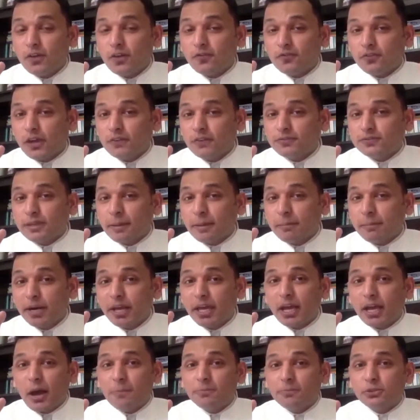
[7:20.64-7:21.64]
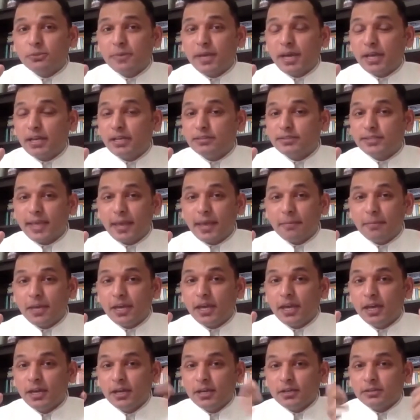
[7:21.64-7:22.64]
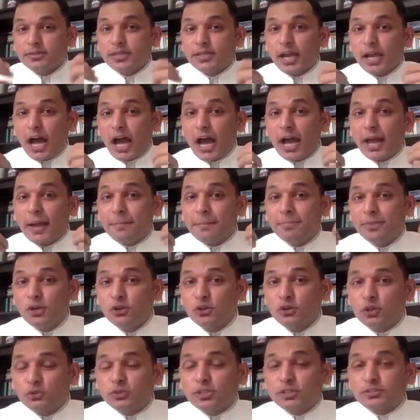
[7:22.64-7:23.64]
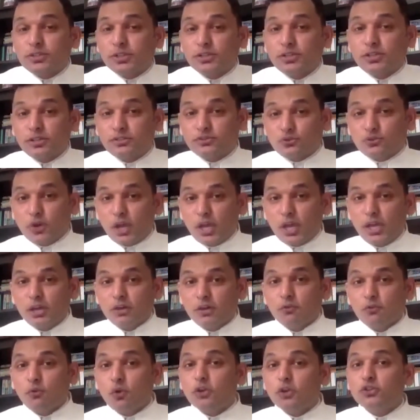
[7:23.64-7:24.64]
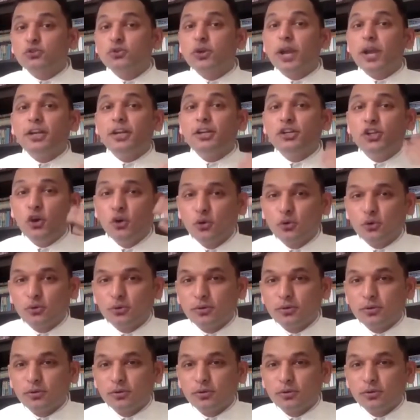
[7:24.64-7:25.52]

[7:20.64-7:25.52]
somebody comes to me and he say me, sir, I am new to this industry, what should I do?